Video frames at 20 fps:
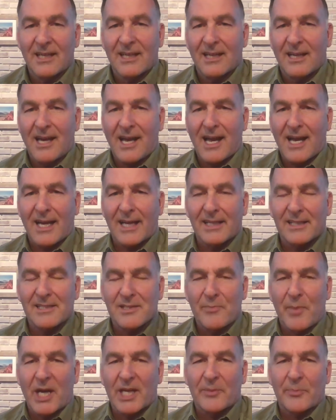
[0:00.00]
Hi,
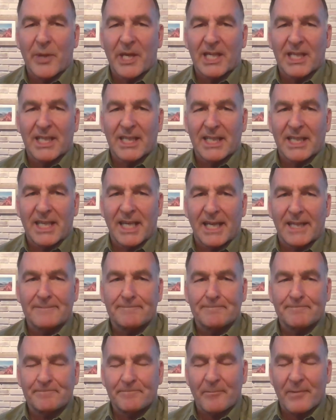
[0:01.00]
it's Mike Bailey
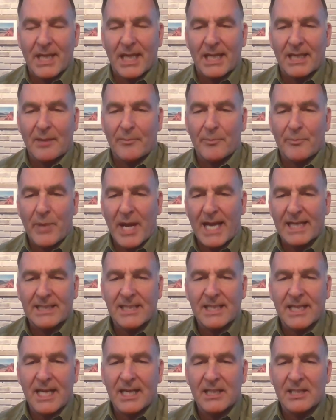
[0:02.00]
again, and I'm back
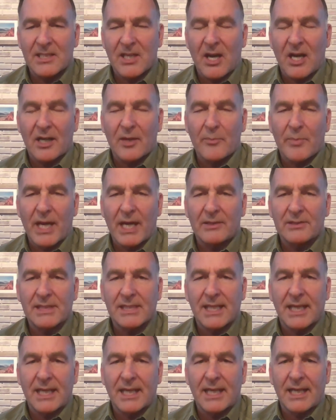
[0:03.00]
today to talk
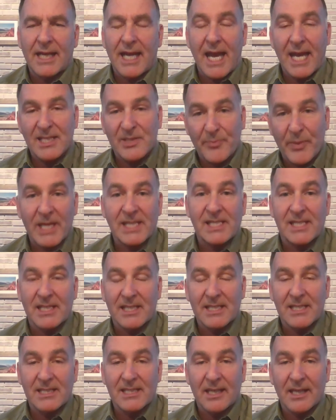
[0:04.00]
about uh,
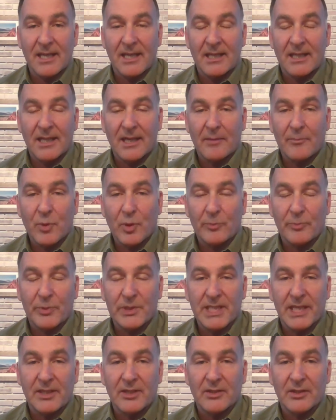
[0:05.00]
asbestos and uh, more
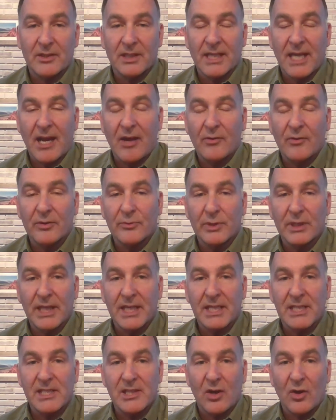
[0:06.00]
particularly how it
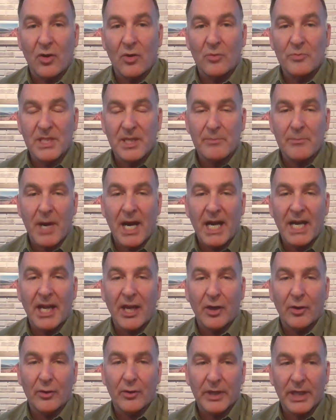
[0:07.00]
relates to homes in my
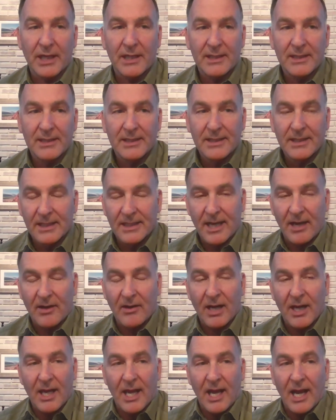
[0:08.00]
area.
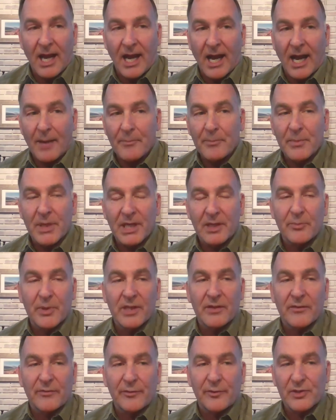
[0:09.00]
Now, I'm going to
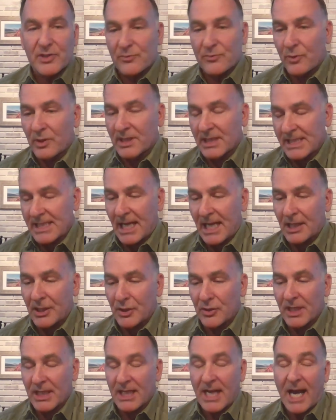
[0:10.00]
be the first one to tell
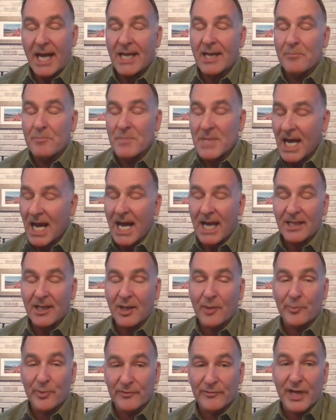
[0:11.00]
you that I am not
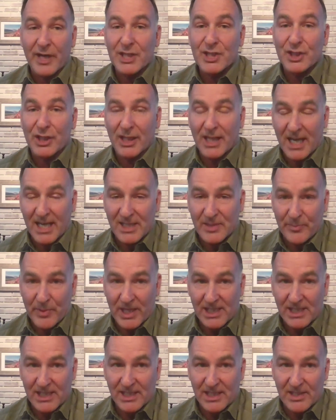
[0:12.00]
a professional
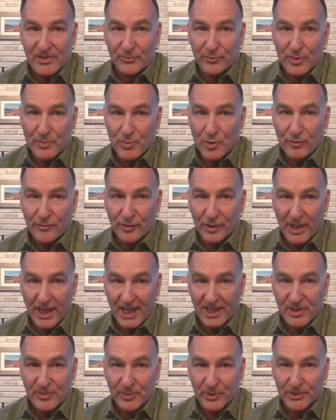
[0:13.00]
asbestos removal
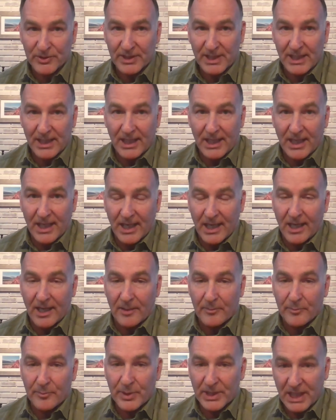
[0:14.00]
expert,
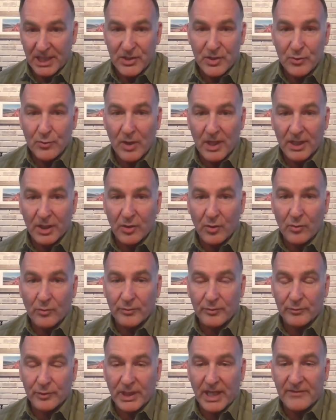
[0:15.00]
um, but I do want to go
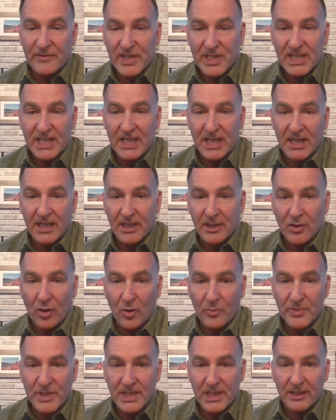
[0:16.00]
over what I've seen in
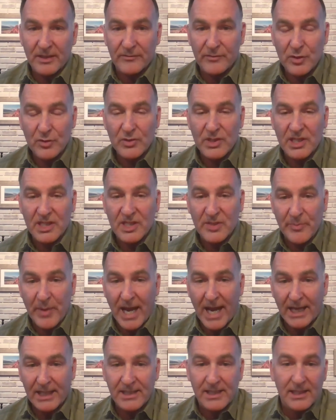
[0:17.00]
hopes that if you
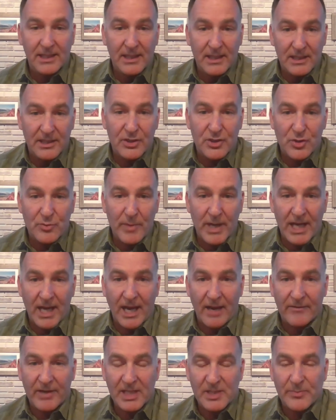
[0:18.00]
suspect that you may
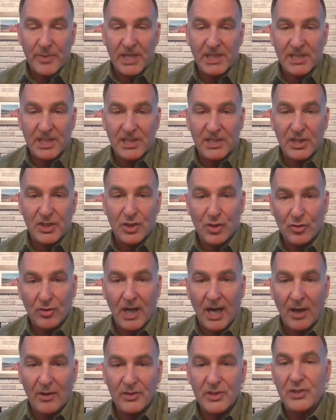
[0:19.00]
have asbestos in your
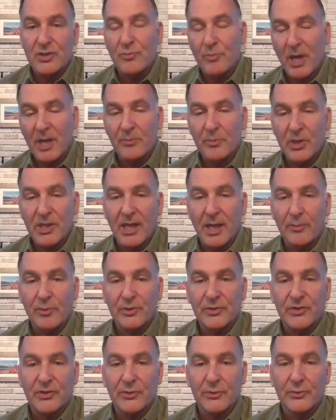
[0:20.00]
house, you might be
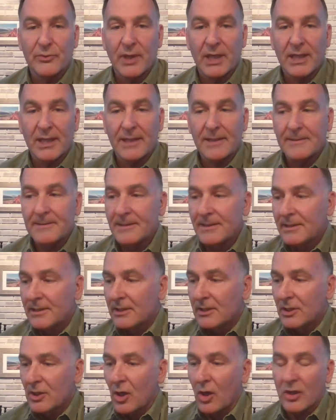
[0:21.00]
able to uh,
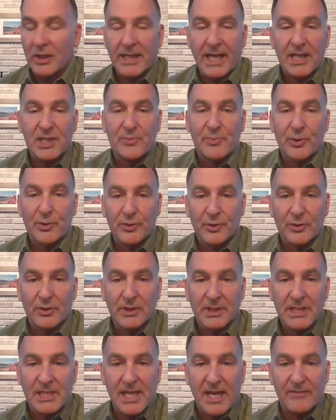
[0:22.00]
call an expert or
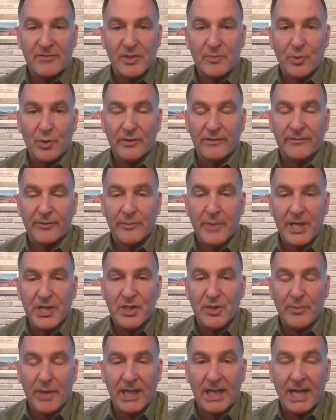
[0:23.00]
at least have some more
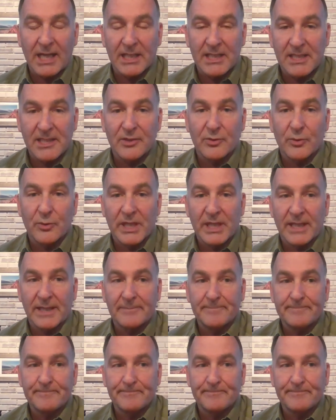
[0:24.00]
information about how to deal with it.